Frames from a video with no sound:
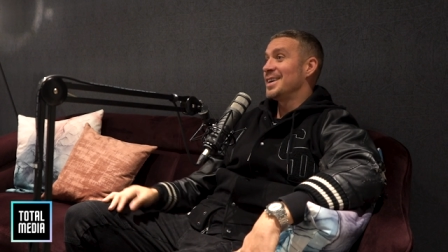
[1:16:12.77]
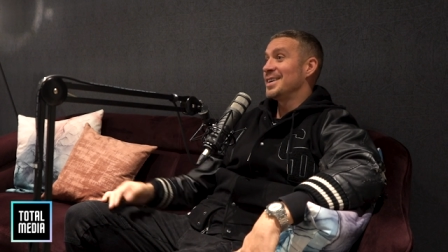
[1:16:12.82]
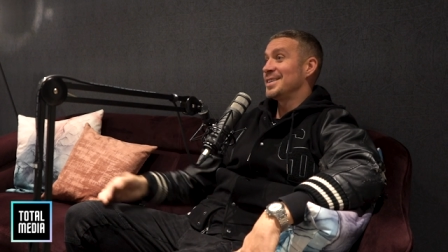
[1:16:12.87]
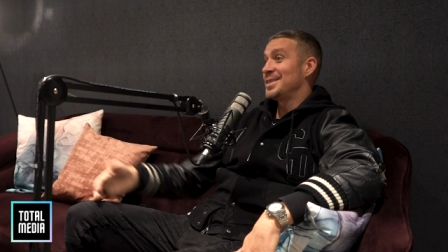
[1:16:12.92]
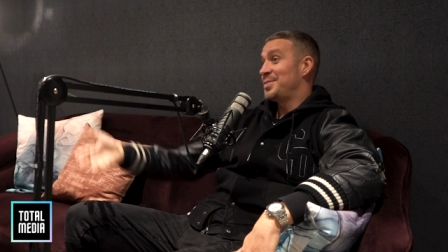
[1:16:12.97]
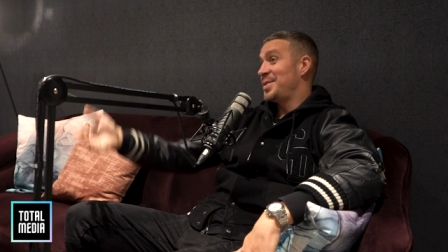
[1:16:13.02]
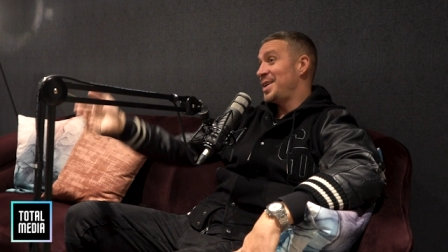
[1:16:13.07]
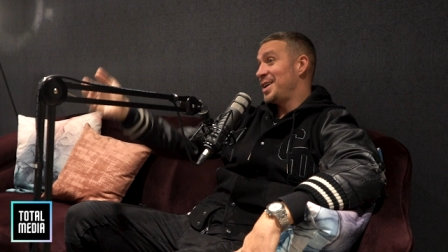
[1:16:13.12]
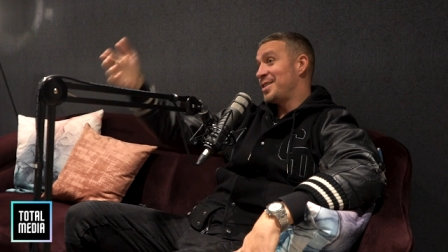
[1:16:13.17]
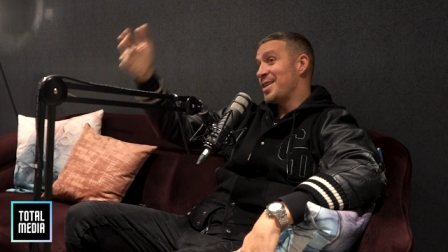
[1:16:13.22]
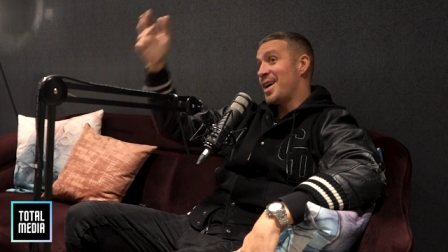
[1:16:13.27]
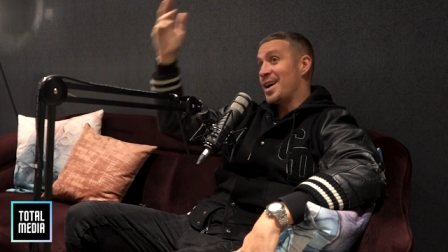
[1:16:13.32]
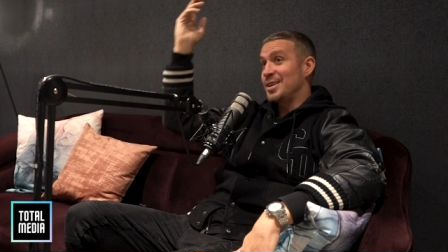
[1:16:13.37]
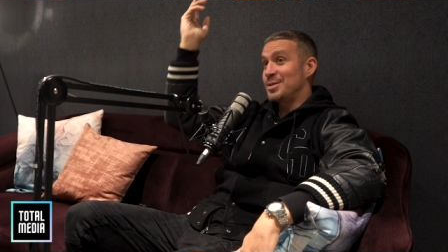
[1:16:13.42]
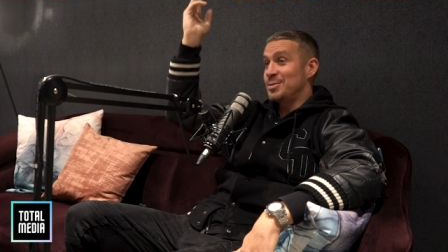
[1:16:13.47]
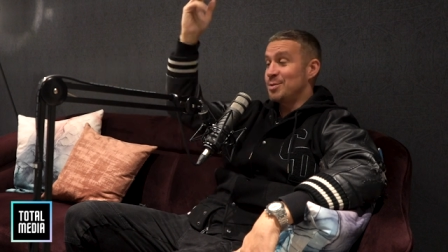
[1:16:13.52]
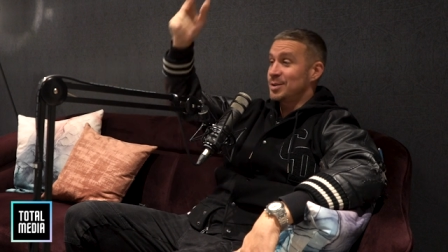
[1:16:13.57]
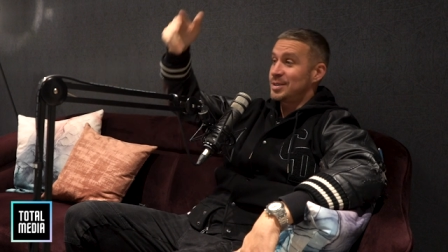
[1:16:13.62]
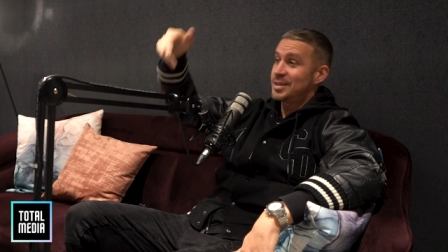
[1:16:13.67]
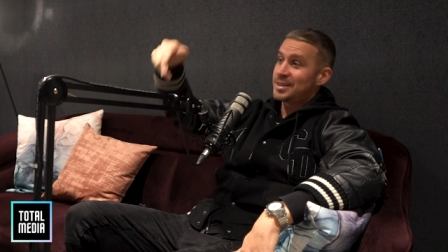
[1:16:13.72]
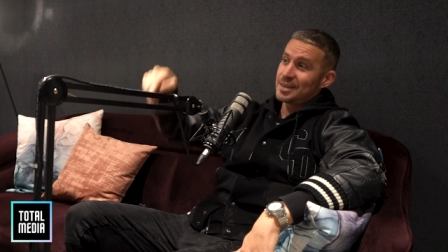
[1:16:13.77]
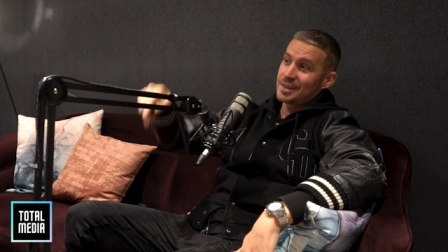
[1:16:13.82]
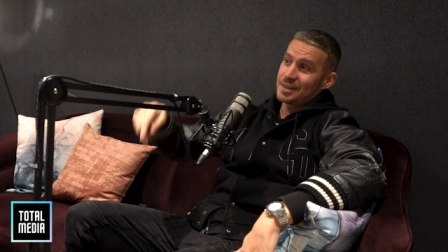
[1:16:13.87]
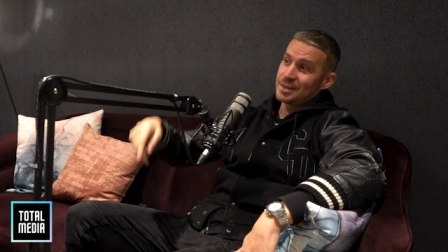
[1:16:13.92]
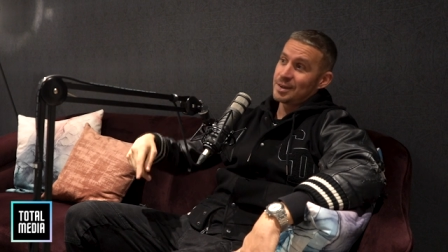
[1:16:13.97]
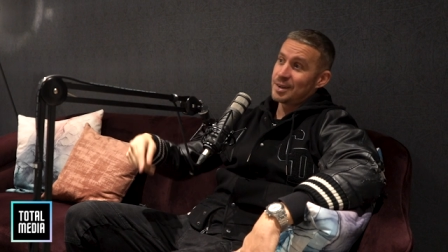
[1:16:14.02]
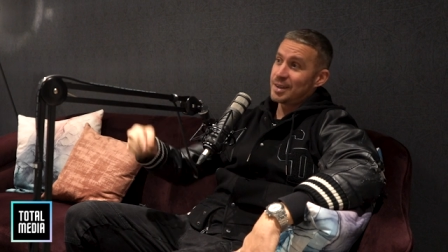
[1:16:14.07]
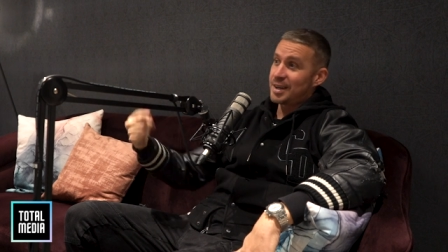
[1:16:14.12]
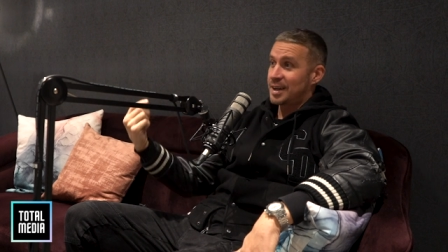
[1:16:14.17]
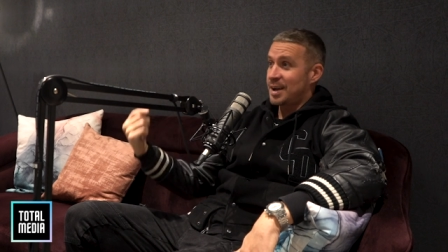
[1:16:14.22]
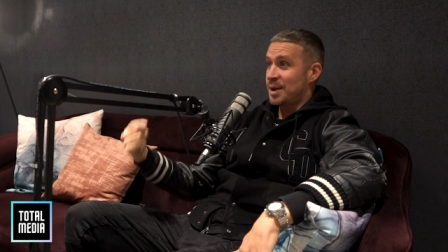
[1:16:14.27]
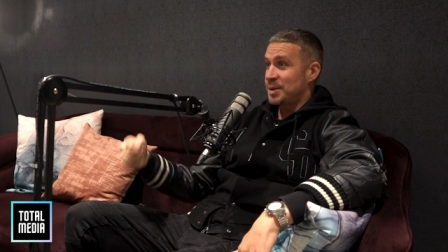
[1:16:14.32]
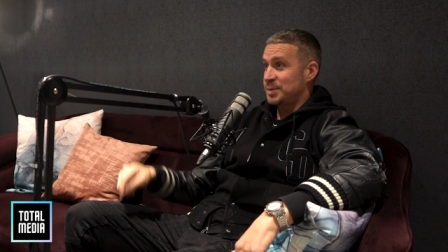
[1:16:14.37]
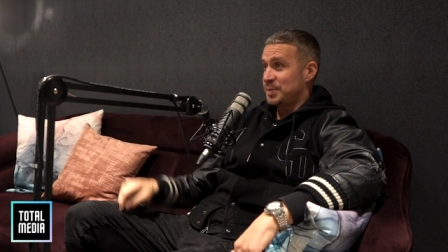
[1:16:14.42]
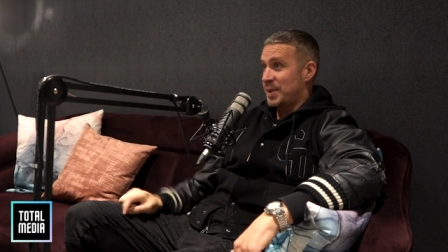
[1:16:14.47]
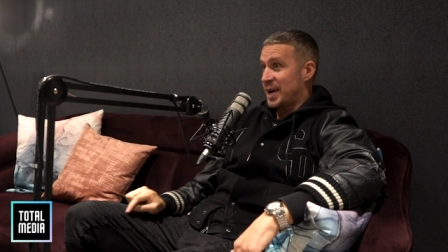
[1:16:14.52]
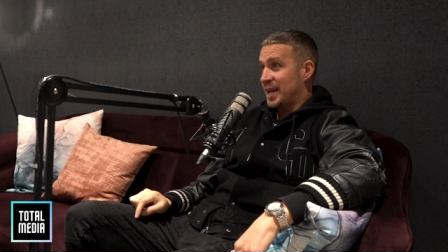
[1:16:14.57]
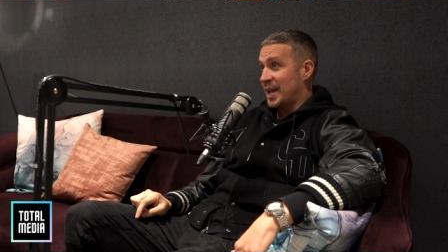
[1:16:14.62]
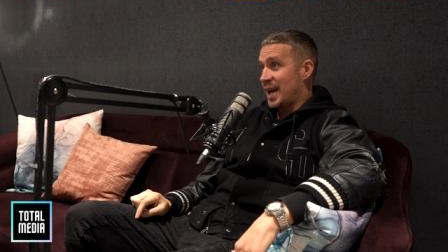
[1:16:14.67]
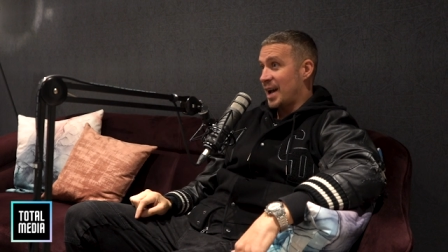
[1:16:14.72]
So Peter Crouch walks into the toilet, comes
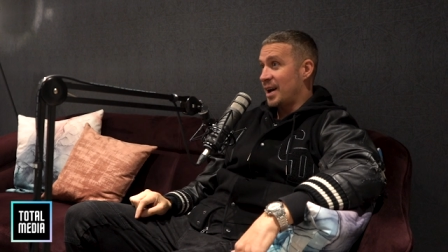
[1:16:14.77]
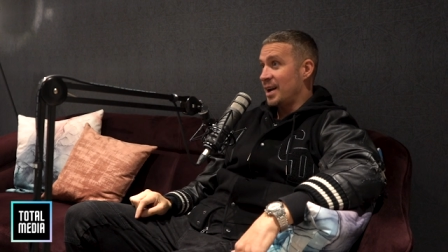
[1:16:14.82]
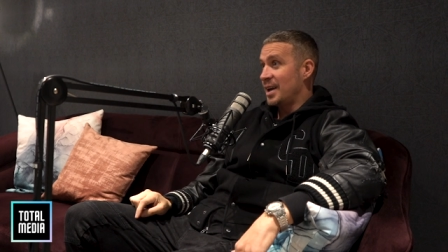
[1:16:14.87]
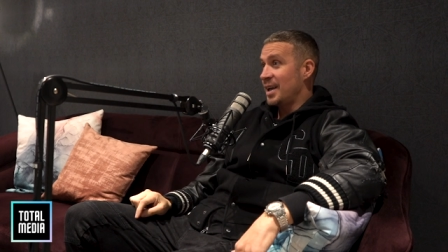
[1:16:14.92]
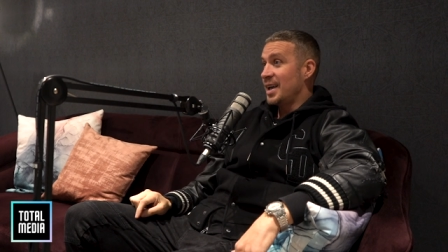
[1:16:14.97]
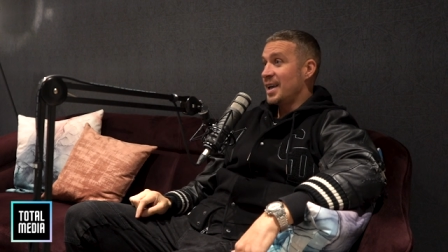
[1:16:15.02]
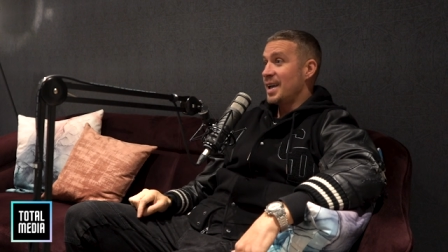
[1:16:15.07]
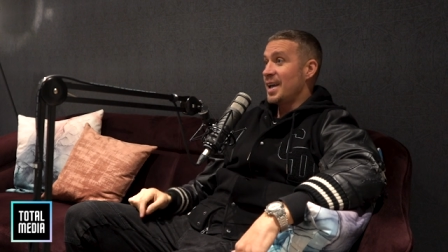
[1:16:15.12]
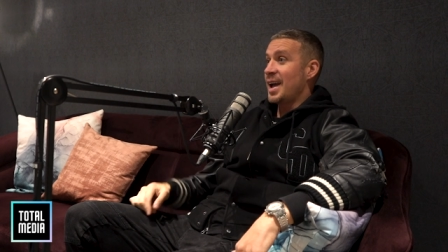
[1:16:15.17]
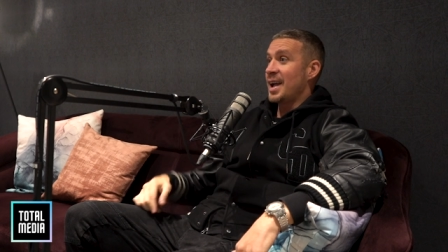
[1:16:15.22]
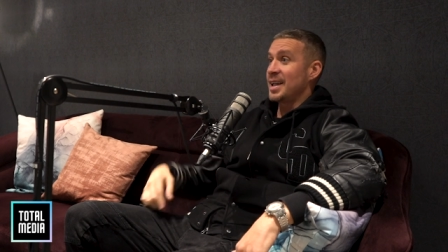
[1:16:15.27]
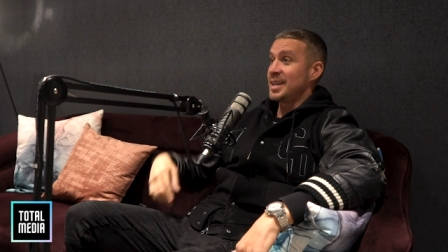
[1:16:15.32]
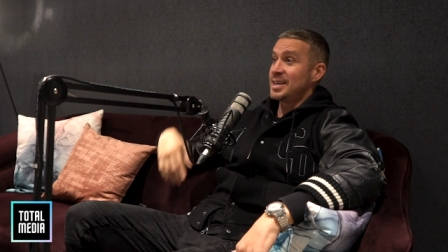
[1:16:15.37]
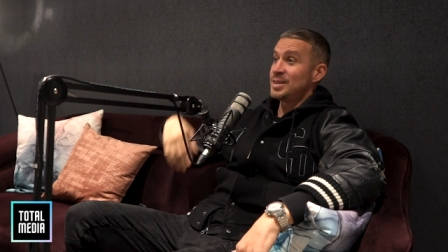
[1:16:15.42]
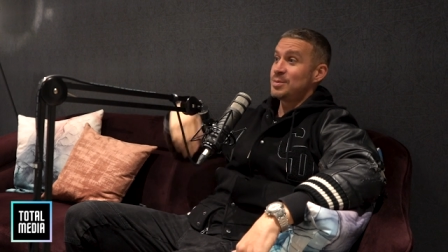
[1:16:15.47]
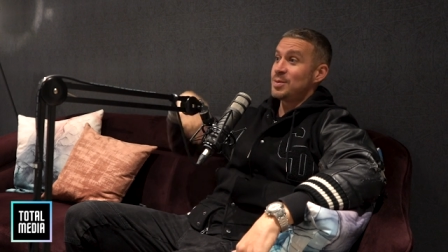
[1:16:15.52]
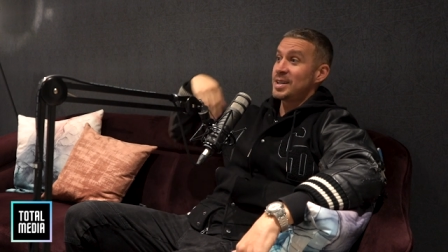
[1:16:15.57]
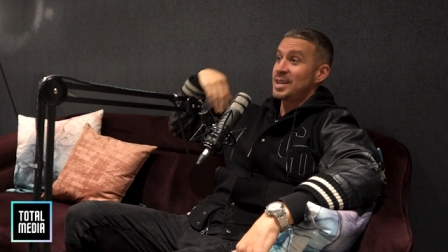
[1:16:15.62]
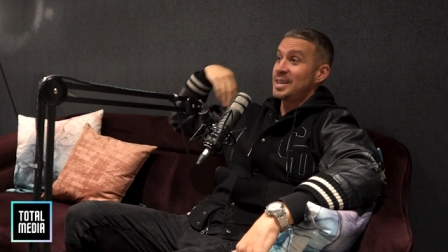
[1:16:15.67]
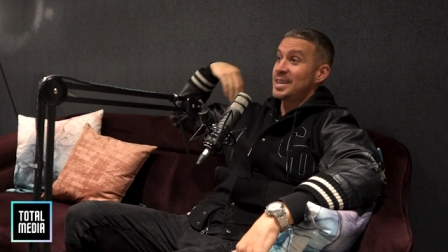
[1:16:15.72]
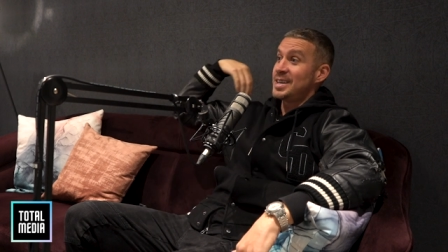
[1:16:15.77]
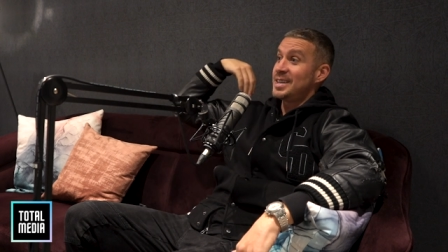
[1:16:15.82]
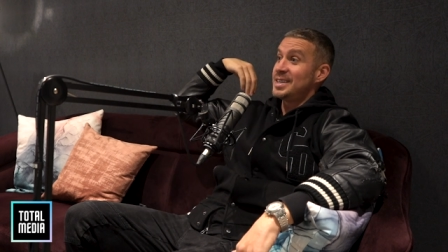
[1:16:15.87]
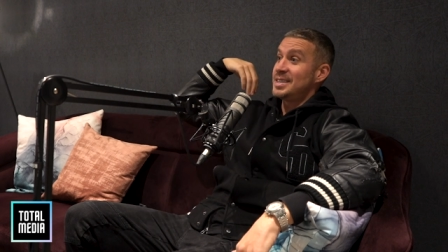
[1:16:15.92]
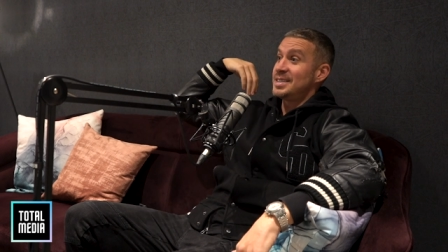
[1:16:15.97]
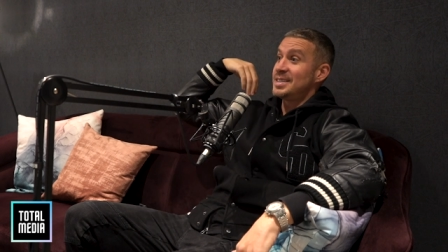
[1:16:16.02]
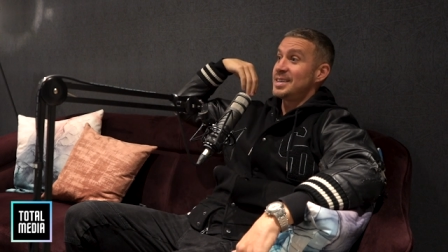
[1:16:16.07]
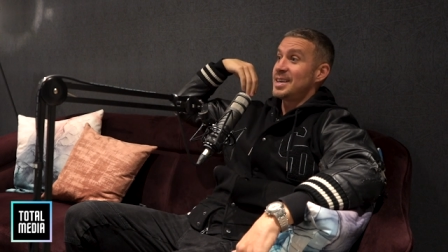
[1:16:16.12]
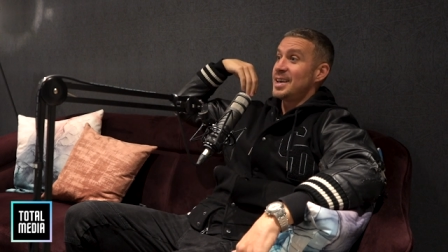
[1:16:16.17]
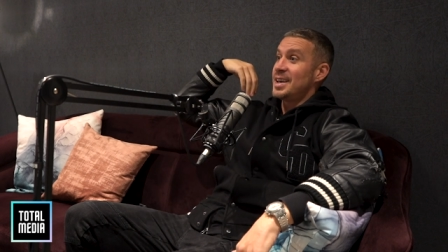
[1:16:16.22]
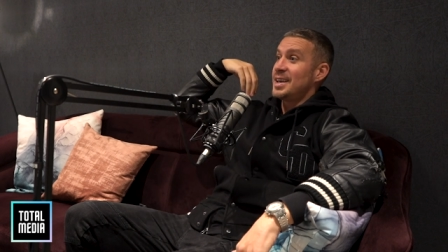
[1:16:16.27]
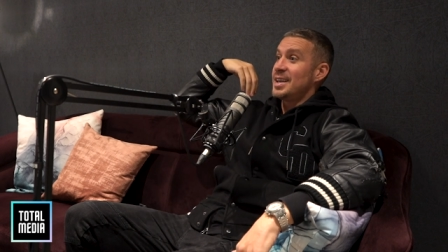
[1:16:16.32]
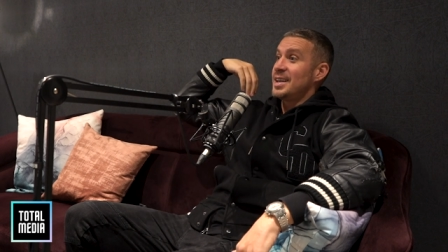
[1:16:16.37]
back out, and he's one of these